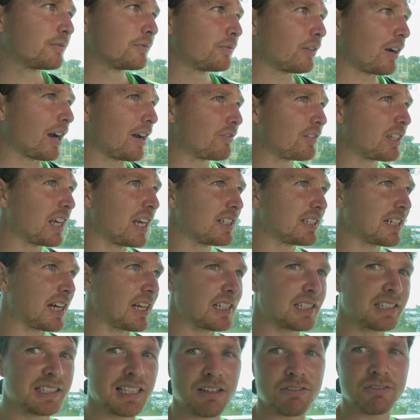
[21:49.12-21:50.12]
5 days out
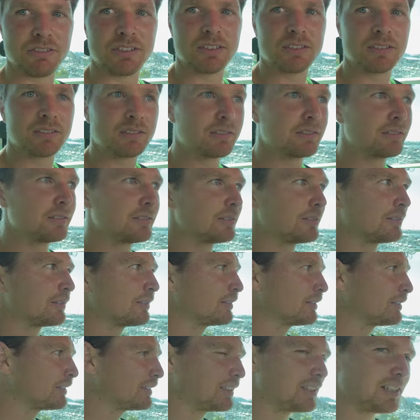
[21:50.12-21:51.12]
of 7. Correct.
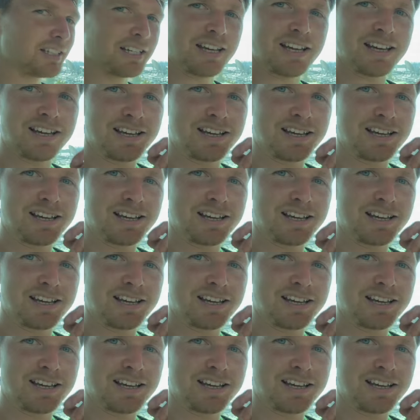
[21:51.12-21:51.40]
Yeah.